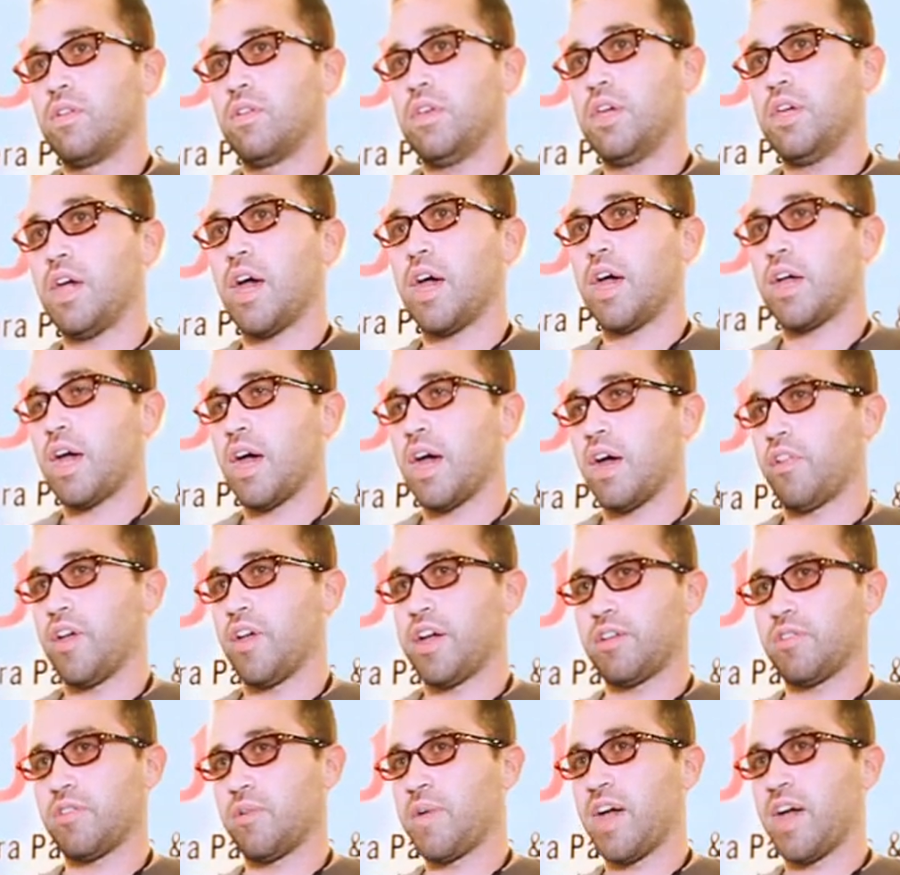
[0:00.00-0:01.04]
Yeah, yeah,
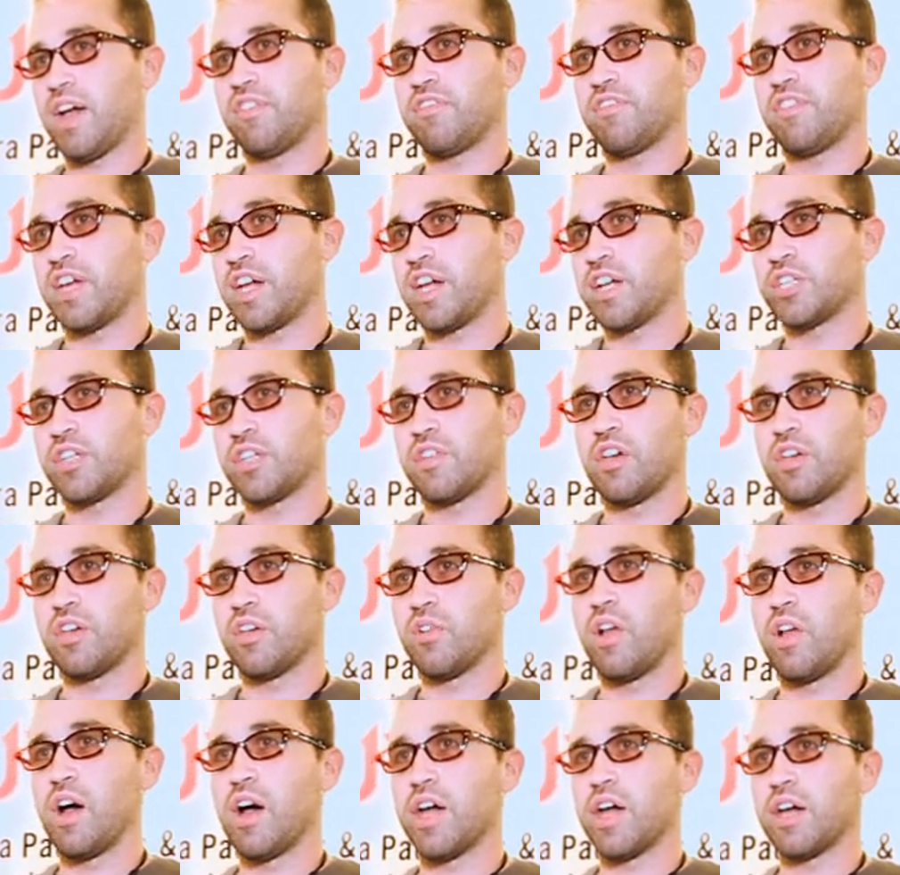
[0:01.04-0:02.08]
like the magnification that you
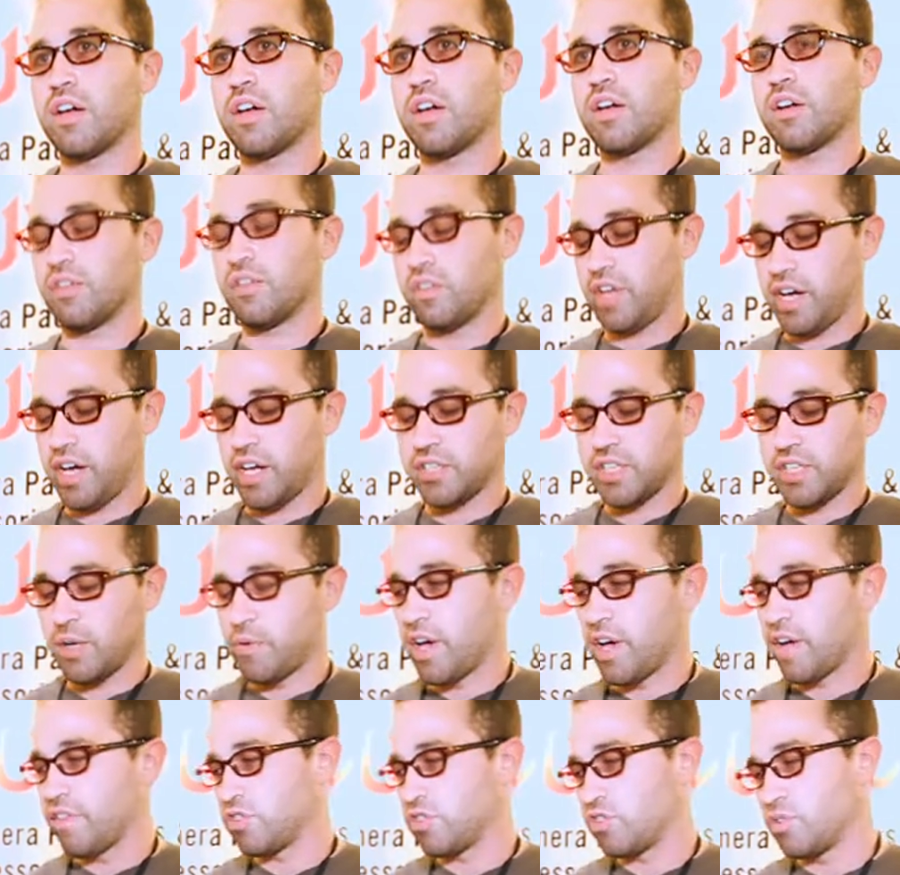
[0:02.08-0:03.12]
like. Like right. I said,
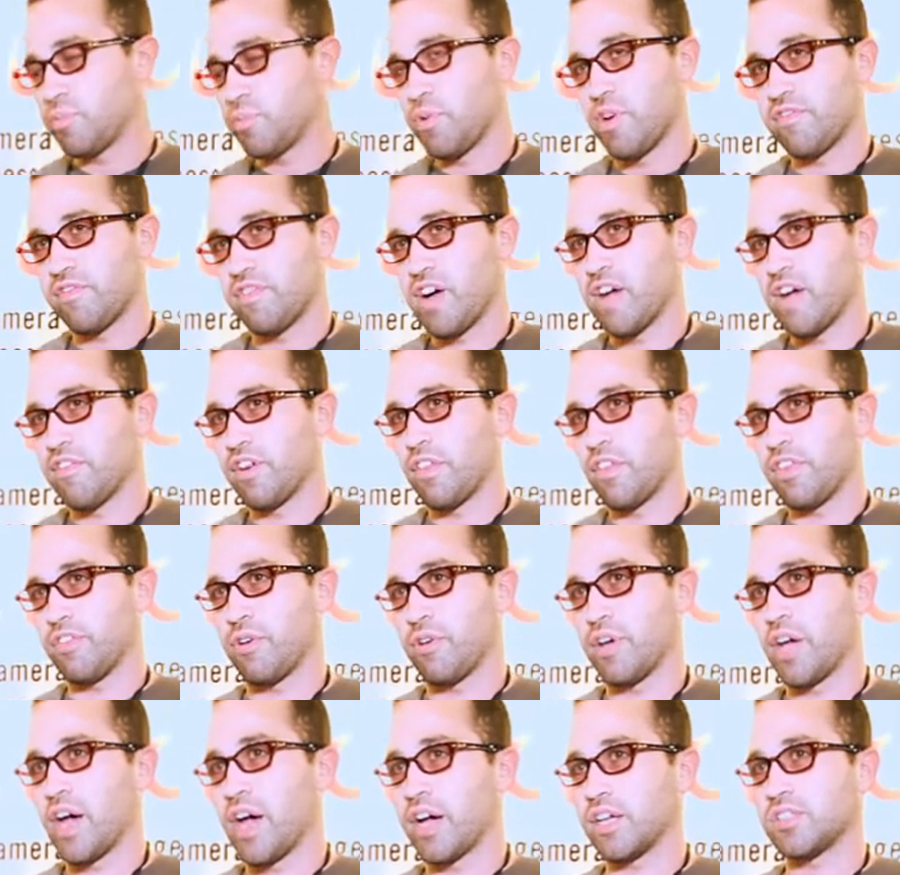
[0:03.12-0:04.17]
we have a 2.5 and a
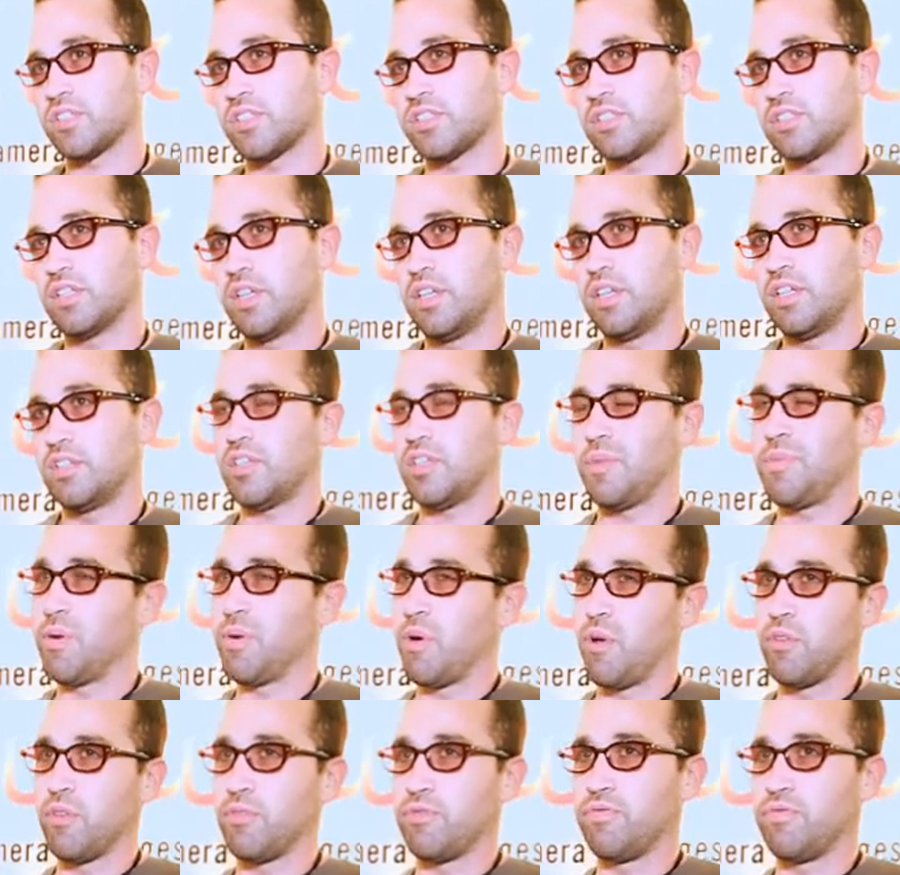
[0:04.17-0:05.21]
3x. Some
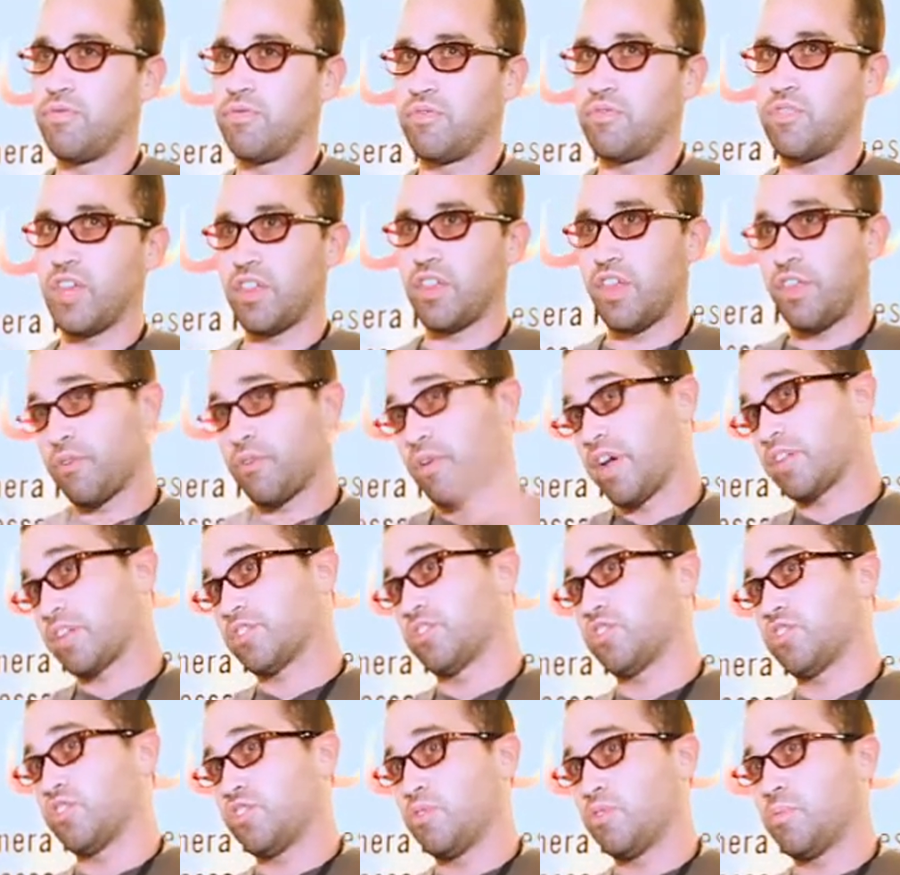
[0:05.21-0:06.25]
people think the 3X
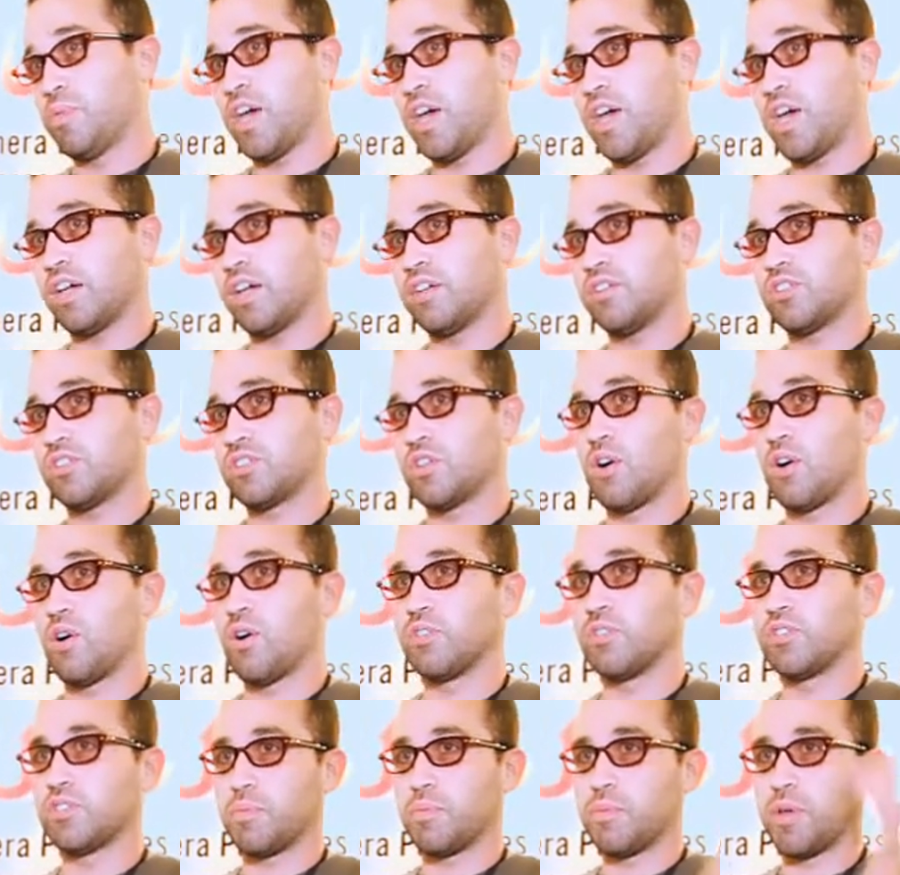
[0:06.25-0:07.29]
is too big,
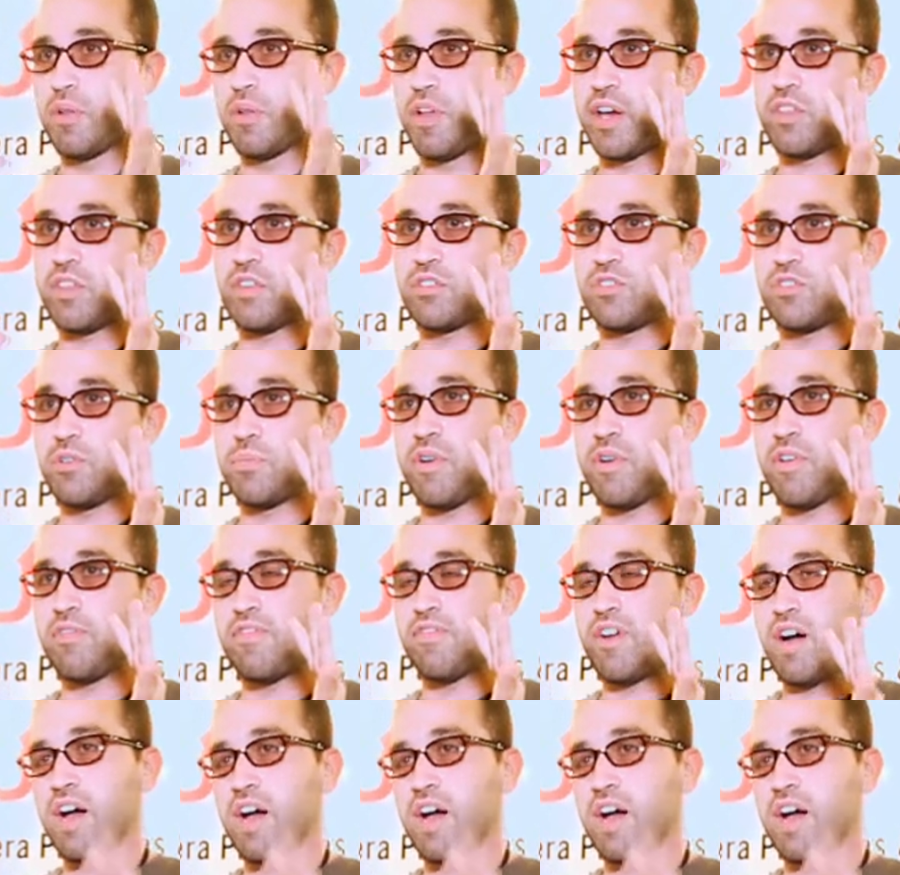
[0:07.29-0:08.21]
so some people like the 2.5.